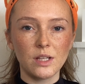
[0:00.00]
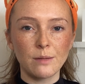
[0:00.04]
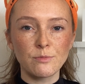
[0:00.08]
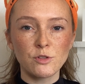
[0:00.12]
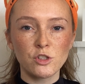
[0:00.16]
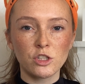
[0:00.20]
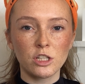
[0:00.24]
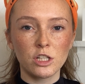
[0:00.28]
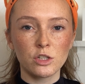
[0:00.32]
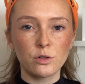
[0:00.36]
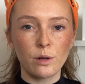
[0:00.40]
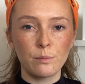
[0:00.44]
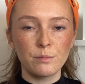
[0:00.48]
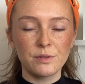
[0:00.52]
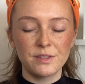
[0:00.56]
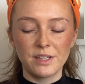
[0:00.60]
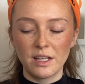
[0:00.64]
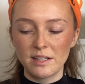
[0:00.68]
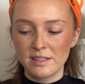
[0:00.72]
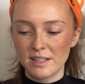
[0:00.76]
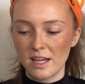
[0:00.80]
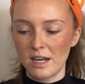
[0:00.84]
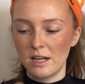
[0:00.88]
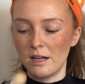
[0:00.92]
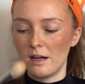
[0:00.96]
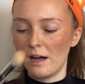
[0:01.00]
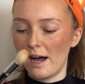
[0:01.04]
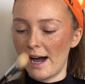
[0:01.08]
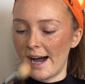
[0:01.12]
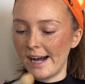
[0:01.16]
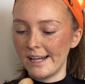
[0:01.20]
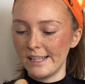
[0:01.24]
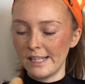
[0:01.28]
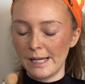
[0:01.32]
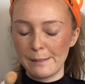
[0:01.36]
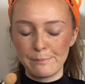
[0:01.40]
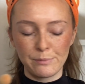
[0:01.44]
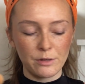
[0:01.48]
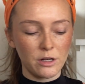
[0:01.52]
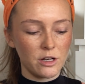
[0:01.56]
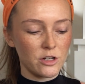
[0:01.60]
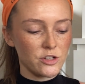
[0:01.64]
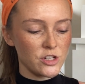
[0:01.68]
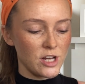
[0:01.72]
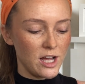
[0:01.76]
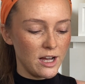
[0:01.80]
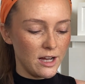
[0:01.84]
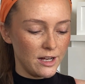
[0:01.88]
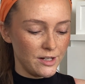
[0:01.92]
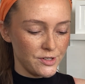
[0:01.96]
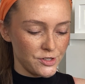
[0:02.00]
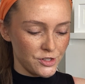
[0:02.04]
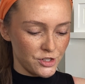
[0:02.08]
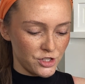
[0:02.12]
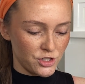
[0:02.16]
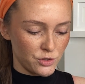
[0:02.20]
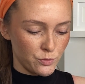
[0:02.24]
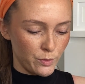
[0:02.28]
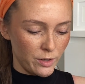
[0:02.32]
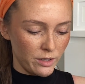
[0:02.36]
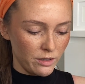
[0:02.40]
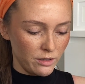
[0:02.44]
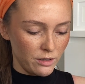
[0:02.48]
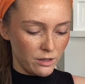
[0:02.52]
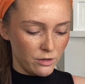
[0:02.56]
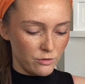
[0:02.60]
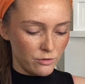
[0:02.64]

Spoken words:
I'm just going to go in with this kind of highlight brush and just swirl it